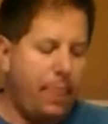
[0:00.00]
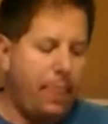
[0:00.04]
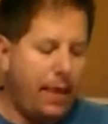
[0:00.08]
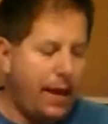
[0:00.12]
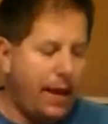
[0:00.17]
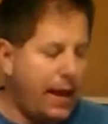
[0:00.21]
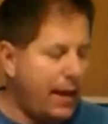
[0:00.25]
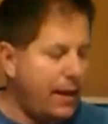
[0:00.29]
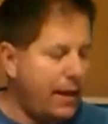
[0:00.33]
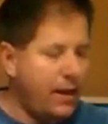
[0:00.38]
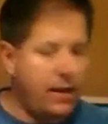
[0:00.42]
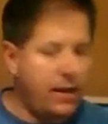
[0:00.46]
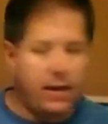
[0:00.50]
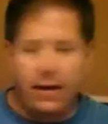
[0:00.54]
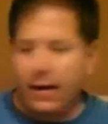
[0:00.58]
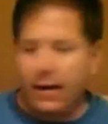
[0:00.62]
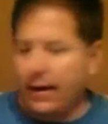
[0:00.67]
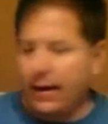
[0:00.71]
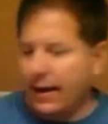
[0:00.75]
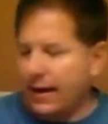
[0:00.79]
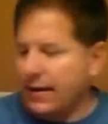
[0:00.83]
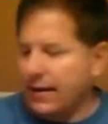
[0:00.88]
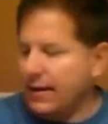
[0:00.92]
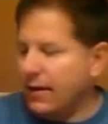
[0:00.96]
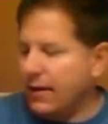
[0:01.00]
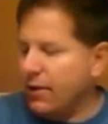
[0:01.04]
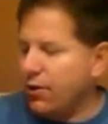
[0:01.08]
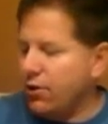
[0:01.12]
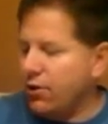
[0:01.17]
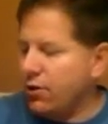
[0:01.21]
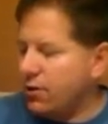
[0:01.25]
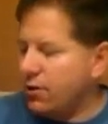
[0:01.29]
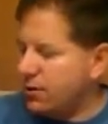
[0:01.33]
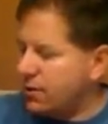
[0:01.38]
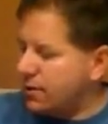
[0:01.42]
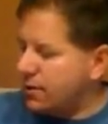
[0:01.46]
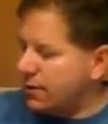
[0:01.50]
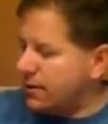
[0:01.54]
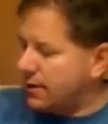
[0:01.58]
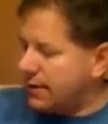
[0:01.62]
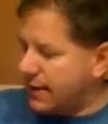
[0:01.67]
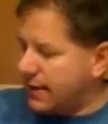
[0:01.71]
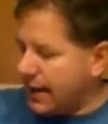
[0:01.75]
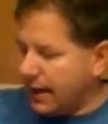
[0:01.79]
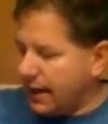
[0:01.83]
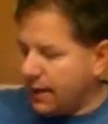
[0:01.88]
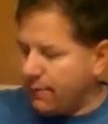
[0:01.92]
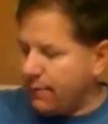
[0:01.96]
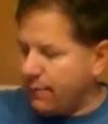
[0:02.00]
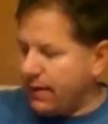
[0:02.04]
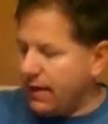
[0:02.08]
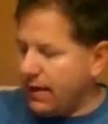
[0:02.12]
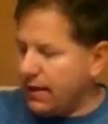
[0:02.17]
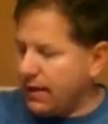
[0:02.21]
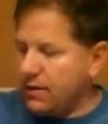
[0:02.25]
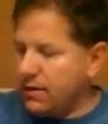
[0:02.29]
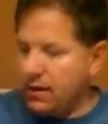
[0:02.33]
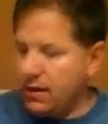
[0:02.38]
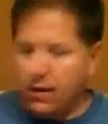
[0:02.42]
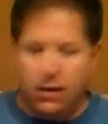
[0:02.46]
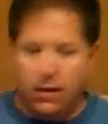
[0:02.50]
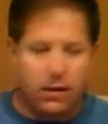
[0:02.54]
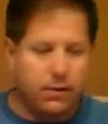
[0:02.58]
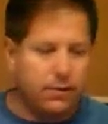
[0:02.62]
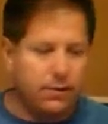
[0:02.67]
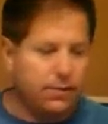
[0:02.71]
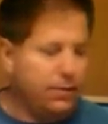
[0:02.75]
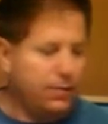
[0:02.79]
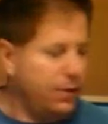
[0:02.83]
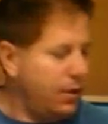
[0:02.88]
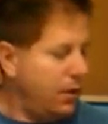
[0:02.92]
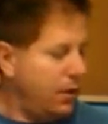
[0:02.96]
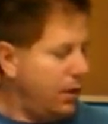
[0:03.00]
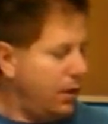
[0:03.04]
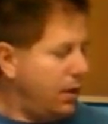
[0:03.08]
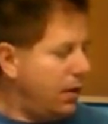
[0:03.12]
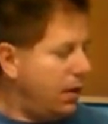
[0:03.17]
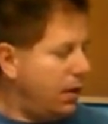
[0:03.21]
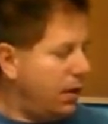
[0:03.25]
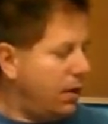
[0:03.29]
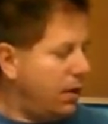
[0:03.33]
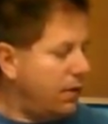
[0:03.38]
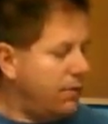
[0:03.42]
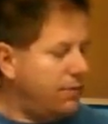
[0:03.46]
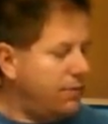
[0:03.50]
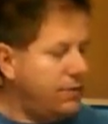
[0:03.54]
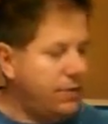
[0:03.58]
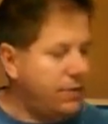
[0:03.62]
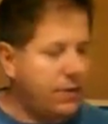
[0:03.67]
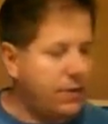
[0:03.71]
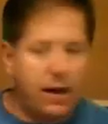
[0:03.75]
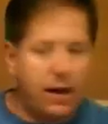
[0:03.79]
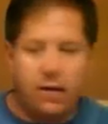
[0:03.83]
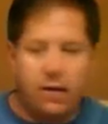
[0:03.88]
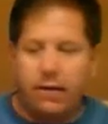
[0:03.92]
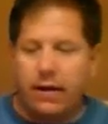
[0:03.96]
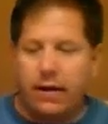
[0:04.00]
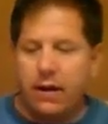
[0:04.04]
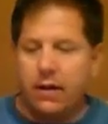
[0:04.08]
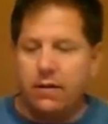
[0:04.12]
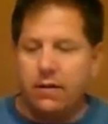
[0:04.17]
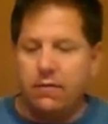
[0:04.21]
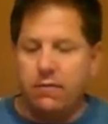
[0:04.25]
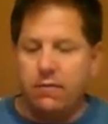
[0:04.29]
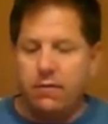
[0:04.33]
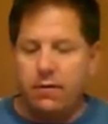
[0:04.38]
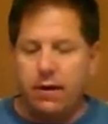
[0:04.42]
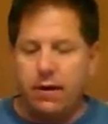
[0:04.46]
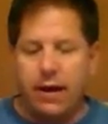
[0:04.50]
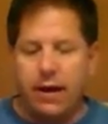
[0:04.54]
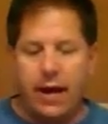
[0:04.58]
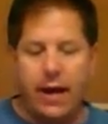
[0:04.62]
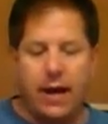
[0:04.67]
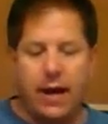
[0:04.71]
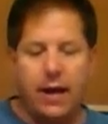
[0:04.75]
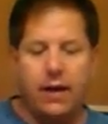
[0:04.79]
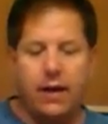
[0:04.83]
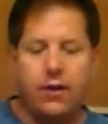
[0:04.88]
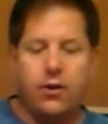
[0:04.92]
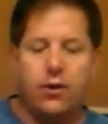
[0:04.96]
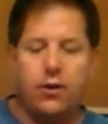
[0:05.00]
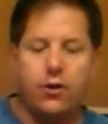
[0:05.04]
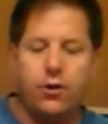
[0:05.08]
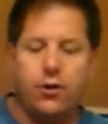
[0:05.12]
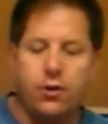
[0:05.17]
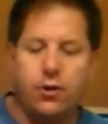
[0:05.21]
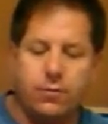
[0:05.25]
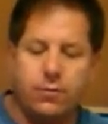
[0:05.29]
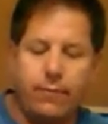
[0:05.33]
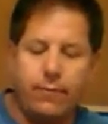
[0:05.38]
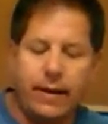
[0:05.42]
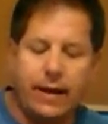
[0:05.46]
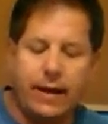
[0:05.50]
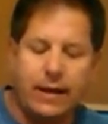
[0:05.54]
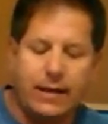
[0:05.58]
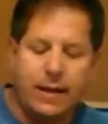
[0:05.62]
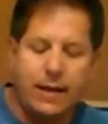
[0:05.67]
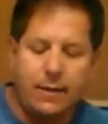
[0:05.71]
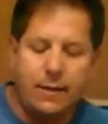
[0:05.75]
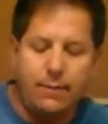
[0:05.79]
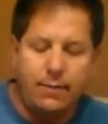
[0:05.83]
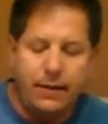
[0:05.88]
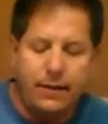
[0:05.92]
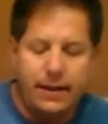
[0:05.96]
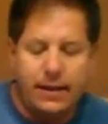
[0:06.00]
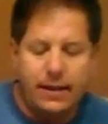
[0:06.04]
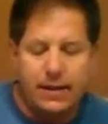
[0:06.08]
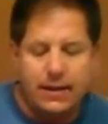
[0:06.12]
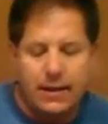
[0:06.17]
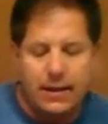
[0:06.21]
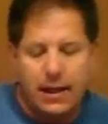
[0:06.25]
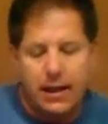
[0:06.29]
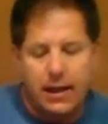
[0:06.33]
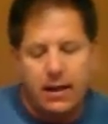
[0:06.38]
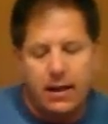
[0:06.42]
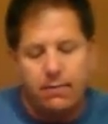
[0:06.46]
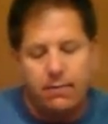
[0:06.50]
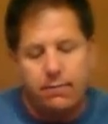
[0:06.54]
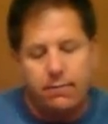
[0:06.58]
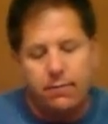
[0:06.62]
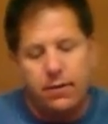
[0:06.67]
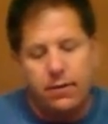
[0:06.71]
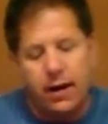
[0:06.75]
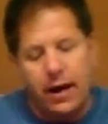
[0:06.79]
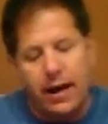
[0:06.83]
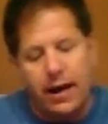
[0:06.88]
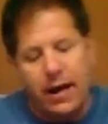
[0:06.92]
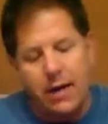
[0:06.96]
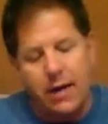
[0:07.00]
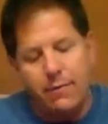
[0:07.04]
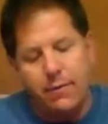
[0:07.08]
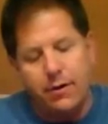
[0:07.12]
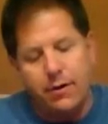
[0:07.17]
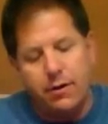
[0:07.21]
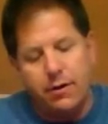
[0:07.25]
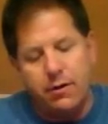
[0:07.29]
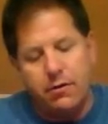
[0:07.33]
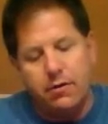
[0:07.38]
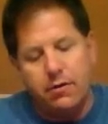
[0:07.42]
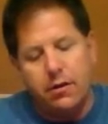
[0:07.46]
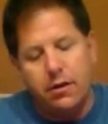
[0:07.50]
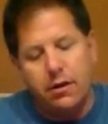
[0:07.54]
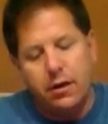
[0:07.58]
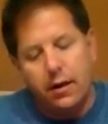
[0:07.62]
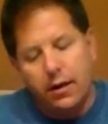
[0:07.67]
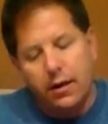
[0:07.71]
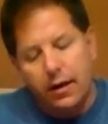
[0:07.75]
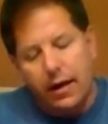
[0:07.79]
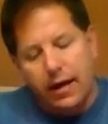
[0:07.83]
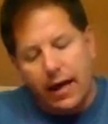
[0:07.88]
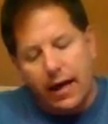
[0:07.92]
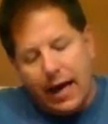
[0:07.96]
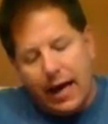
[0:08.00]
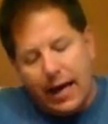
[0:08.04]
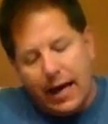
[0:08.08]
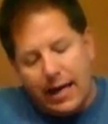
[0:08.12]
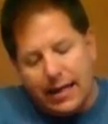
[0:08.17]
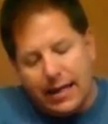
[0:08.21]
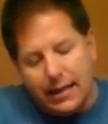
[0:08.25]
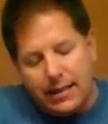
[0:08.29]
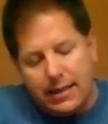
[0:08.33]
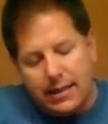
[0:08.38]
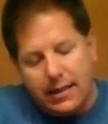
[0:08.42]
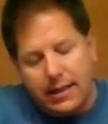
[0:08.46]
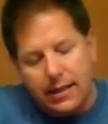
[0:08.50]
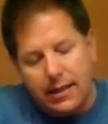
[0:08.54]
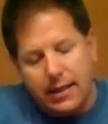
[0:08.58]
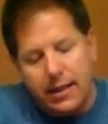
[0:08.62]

And then, like I said, you just take a piece of styrene and you just make a template the same diameter as